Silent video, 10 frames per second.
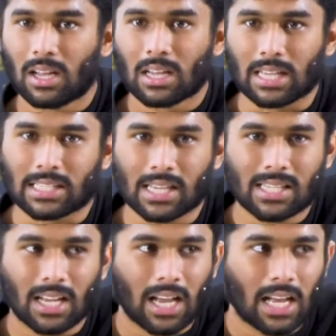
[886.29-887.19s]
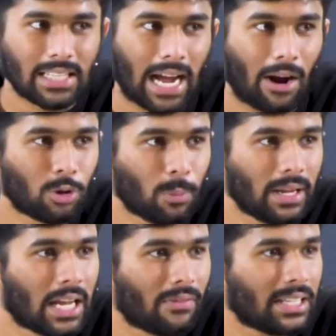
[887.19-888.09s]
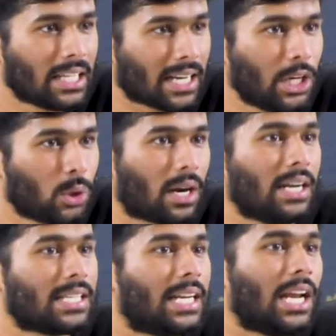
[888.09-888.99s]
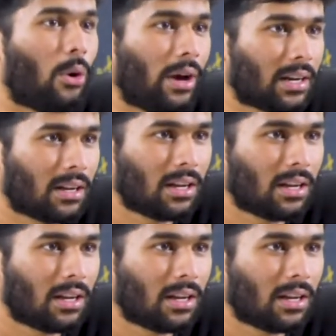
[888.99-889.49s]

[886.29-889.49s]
Such as, they have to be given the right to consult a lawyer.